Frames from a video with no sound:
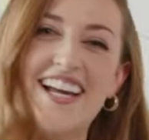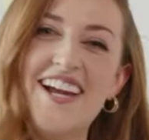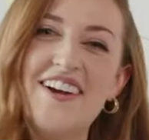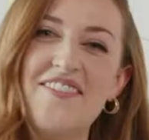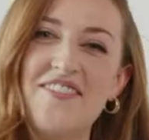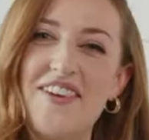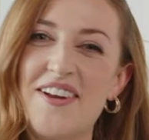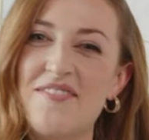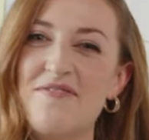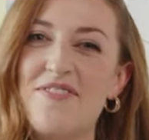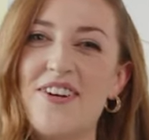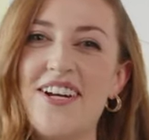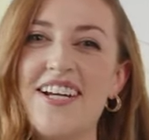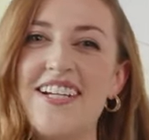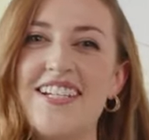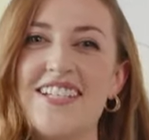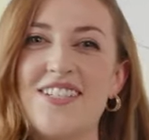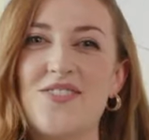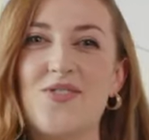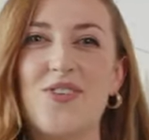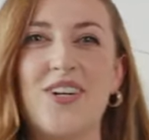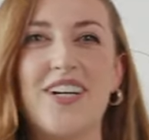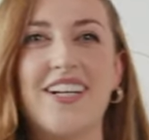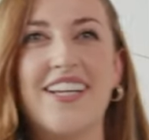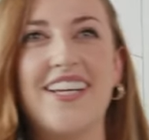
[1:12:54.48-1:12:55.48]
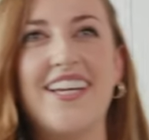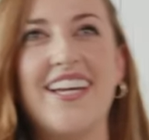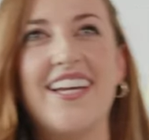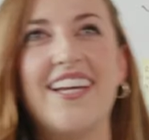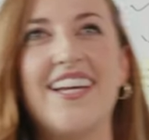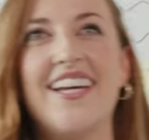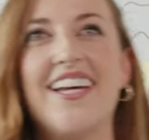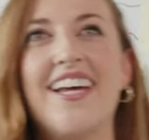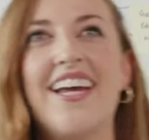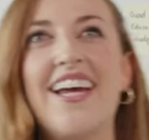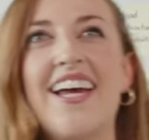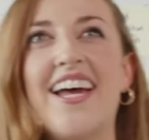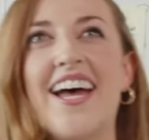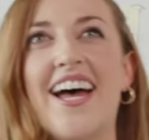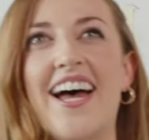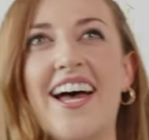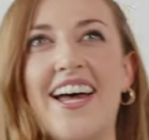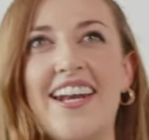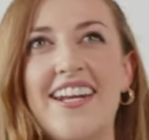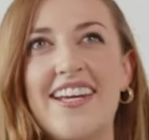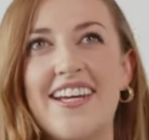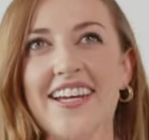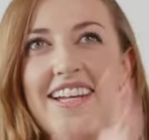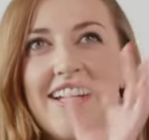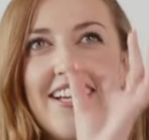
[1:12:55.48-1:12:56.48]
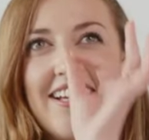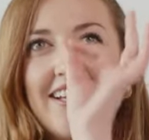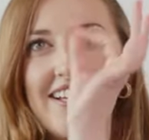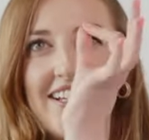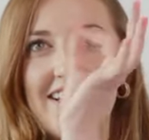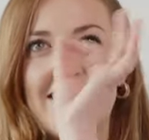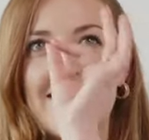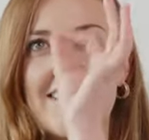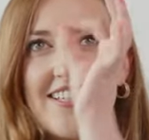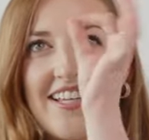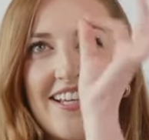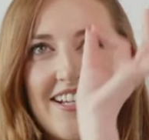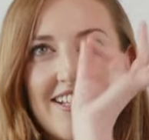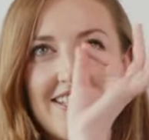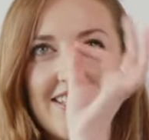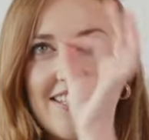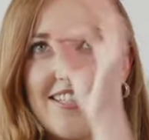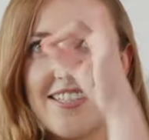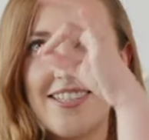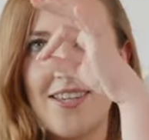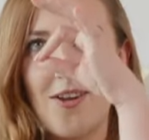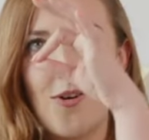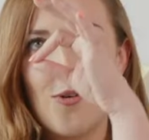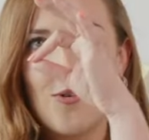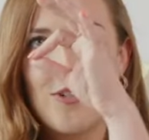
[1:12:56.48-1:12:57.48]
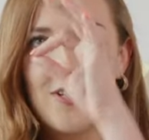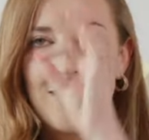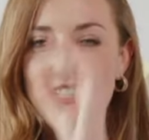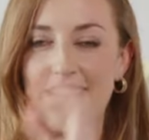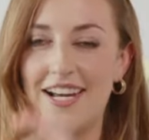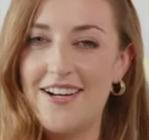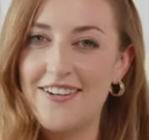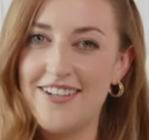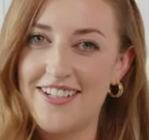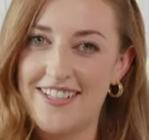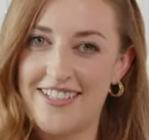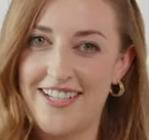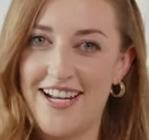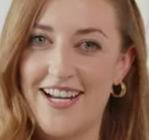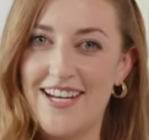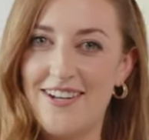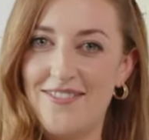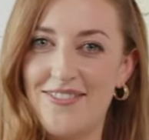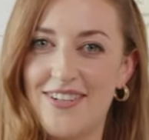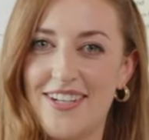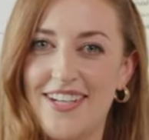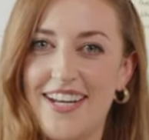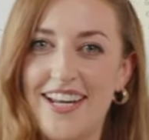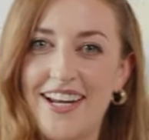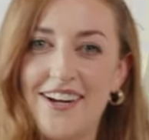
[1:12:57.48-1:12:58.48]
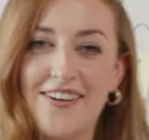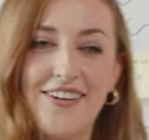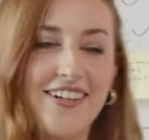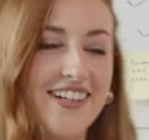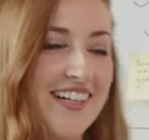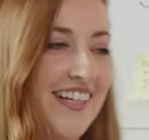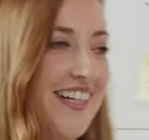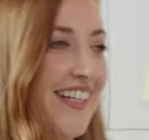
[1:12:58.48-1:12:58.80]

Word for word: My brain is working and it's like slowed down a tiny bit now.